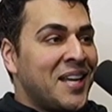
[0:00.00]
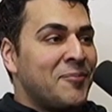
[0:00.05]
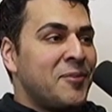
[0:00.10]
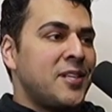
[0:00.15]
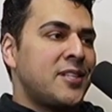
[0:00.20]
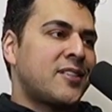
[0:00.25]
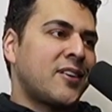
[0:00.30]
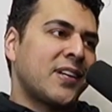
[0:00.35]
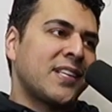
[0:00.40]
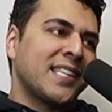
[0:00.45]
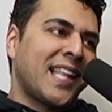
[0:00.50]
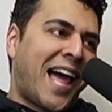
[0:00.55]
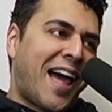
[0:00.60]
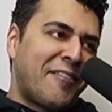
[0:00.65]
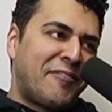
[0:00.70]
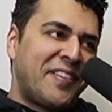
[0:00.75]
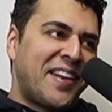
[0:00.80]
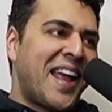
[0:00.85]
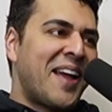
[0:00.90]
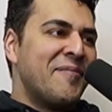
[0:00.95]
him. He starts
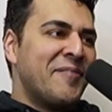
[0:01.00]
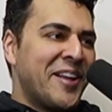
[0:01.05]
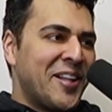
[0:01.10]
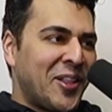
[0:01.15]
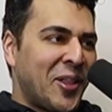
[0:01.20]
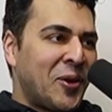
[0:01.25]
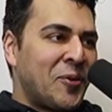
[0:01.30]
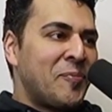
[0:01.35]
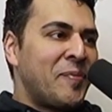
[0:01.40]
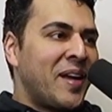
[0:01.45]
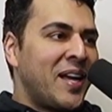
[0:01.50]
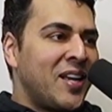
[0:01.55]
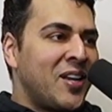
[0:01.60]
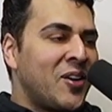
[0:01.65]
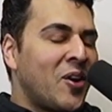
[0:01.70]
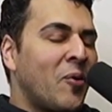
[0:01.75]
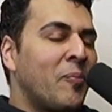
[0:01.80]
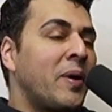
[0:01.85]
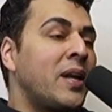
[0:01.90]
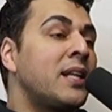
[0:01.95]
laughing at me a little bit, you
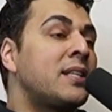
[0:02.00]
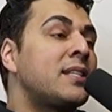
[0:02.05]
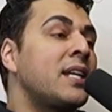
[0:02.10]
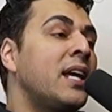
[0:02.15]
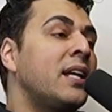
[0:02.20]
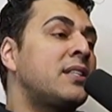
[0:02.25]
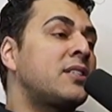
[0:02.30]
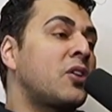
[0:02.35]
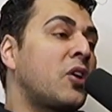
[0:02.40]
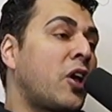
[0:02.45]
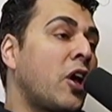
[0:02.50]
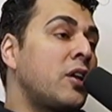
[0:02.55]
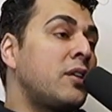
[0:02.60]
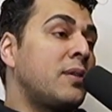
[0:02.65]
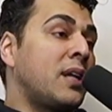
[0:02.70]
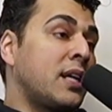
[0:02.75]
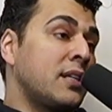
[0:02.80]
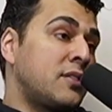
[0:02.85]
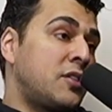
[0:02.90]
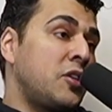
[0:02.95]
know, but it's good
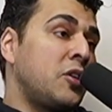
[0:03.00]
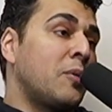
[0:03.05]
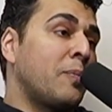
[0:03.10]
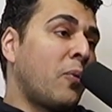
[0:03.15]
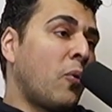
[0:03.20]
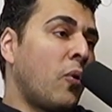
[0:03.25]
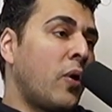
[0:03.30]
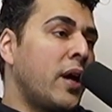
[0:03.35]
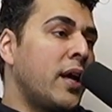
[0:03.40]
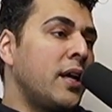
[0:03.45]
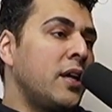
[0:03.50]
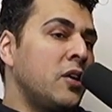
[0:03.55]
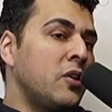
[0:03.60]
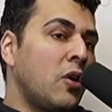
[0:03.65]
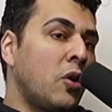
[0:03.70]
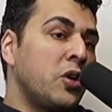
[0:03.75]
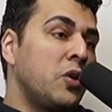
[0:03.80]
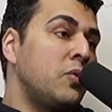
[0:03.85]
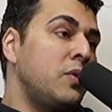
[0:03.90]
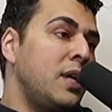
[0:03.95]
because to your point, you
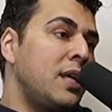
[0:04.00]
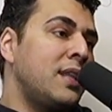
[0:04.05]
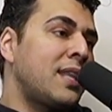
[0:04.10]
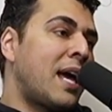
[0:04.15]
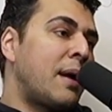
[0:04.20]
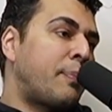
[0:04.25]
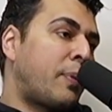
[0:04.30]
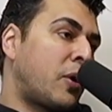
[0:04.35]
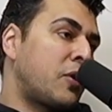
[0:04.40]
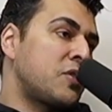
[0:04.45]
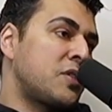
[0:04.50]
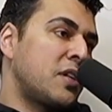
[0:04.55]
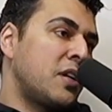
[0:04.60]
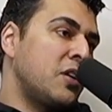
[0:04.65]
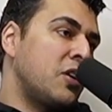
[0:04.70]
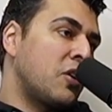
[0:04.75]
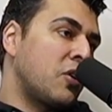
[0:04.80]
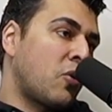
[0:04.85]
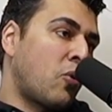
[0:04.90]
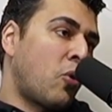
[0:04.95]
know, you need that person in
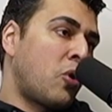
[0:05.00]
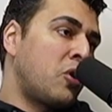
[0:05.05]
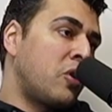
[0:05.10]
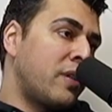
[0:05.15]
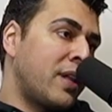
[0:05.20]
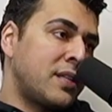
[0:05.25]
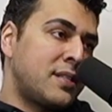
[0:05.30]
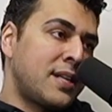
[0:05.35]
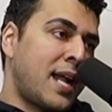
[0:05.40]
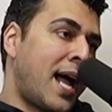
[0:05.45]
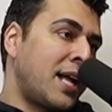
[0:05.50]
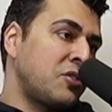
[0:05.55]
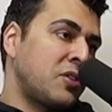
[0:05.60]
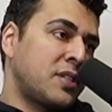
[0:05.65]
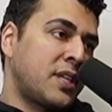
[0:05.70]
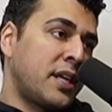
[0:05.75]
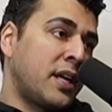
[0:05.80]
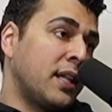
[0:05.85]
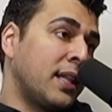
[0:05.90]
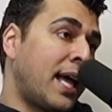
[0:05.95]
your corner that's not
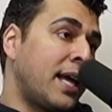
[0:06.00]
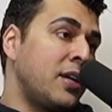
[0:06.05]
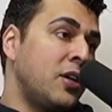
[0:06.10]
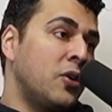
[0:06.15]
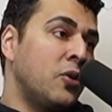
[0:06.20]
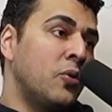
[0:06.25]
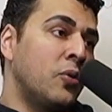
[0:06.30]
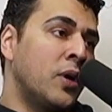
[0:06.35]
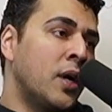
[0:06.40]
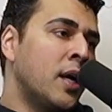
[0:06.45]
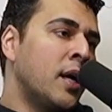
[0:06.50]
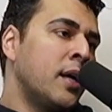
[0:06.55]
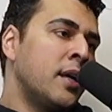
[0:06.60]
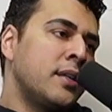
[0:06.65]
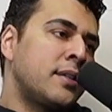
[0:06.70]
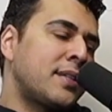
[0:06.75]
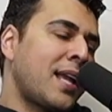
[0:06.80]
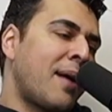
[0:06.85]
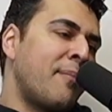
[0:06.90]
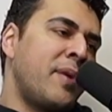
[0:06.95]
just going to let you
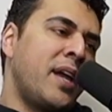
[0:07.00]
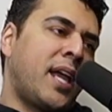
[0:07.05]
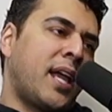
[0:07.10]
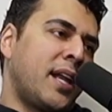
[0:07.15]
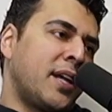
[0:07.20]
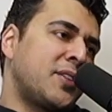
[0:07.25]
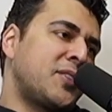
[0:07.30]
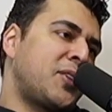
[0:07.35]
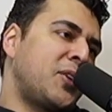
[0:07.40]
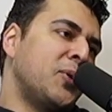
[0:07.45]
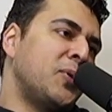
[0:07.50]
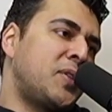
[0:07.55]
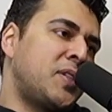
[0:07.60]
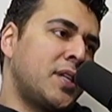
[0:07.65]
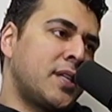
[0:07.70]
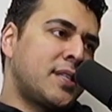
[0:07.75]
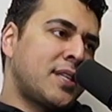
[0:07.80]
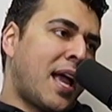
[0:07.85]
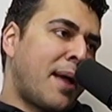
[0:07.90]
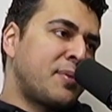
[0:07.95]
stop making
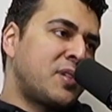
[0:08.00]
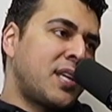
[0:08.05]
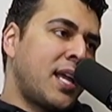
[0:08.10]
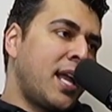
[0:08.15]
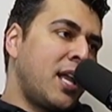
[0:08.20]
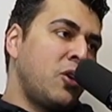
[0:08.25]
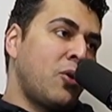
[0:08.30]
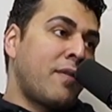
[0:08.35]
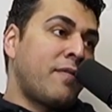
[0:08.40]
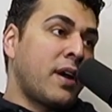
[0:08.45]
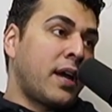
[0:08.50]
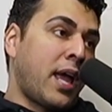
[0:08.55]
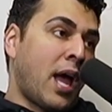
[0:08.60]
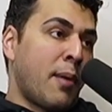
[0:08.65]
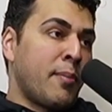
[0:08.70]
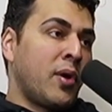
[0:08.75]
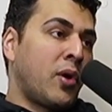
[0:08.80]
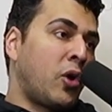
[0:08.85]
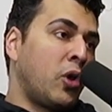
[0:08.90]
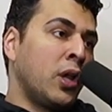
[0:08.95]
excuses. Stop saying you have a
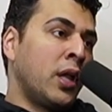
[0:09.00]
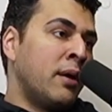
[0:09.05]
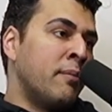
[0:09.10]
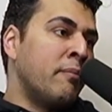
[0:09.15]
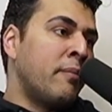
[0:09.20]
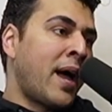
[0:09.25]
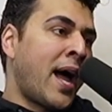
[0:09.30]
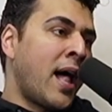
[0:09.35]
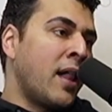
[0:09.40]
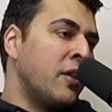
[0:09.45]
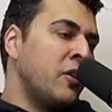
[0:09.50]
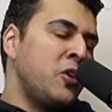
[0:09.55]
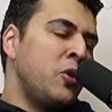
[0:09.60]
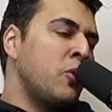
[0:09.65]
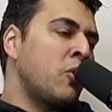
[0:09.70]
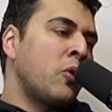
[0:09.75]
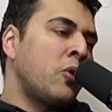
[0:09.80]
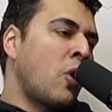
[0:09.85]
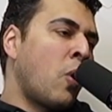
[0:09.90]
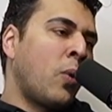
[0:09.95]
chemical imbalance. You
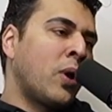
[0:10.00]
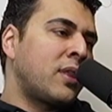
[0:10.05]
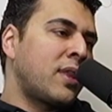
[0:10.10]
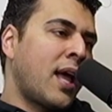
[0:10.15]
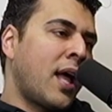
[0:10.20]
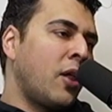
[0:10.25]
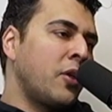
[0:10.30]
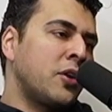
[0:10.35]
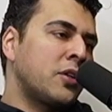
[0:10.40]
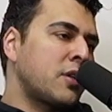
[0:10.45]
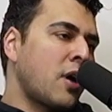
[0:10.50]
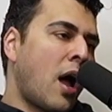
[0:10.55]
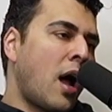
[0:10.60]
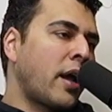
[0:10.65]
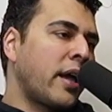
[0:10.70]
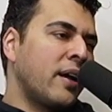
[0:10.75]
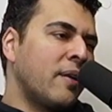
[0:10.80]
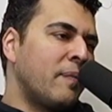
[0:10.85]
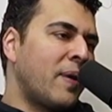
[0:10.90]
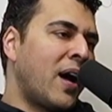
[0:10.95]
don't know what the hell you're
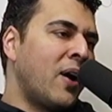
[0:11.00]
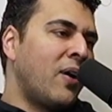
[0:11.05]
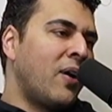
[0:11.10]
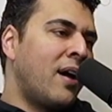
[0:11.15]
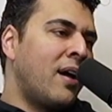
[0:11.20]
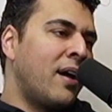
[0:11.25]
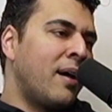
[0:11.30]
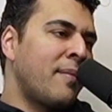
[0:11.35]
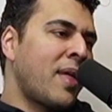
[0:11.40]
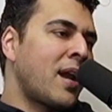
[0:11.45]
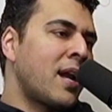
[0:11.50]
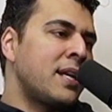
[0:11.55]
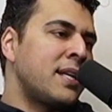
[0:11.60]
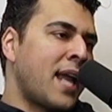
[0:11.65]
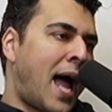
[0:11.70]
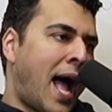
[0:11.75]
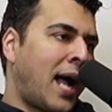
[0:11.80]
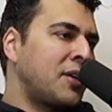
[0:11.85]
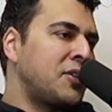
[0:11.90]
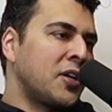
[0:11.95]
talking about. Right. I'm not a
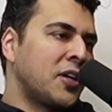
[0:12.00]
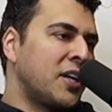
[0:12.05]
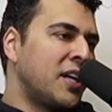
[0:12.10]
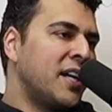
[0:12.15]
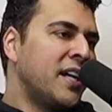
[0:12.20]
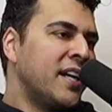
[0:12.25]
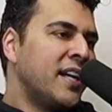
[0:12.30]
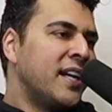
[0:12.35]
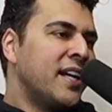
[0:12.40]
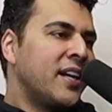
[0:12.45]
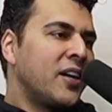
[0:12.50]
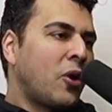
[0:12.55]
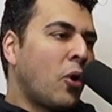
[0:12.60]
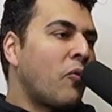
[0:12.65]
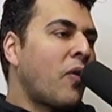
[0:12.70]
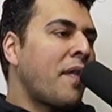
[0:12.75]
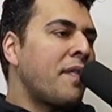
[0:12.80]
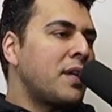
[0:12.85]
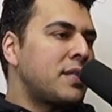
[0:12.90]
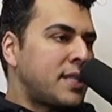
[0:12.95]
doctor. Exactly.
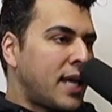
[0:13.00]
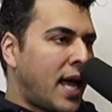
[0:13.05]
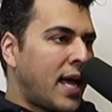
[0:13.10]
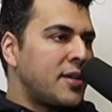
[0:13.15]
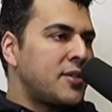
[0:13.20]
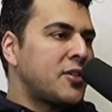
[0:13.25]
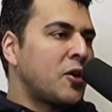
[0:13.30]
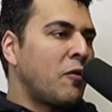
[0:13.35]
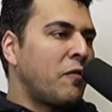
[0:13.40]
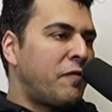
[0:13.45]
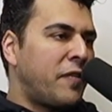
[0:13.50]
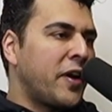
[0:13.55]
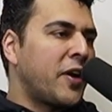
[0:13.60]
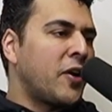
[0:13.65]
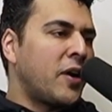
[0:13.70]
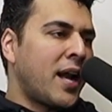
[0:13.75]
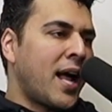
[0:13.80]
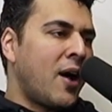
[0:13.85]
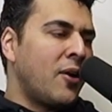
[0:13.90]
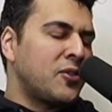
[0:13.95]
Go run the test. Go
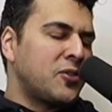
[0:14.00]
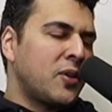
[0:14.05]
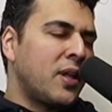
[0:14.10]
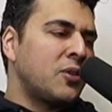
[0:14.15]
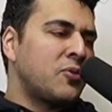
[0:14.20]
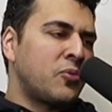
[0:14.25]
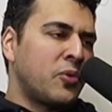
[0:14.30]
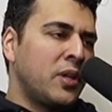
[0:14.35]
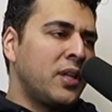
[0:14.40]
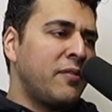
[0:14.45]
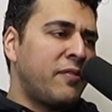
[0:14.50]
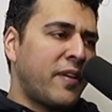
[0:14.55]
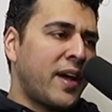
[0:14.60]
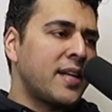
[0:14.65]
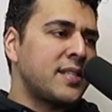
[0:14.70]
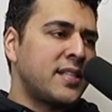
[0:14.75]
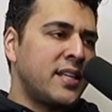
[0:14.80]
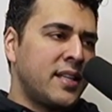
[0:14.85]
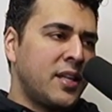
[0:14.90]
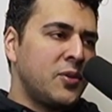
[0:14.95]
figure it out. So that's really
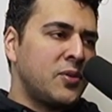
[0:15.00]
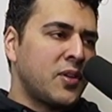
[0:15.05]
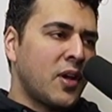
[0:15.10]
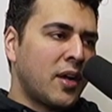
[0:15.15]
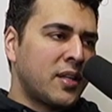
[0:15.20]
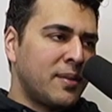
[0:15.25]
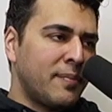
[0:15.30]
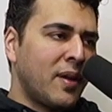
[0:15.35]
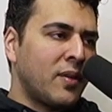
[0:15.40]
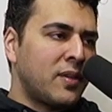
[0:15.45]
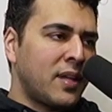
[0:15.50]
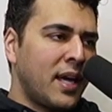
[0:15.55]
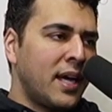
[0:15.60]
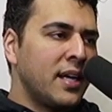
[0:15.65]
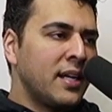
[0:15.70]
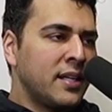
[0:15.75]
fascinating that you talked about that.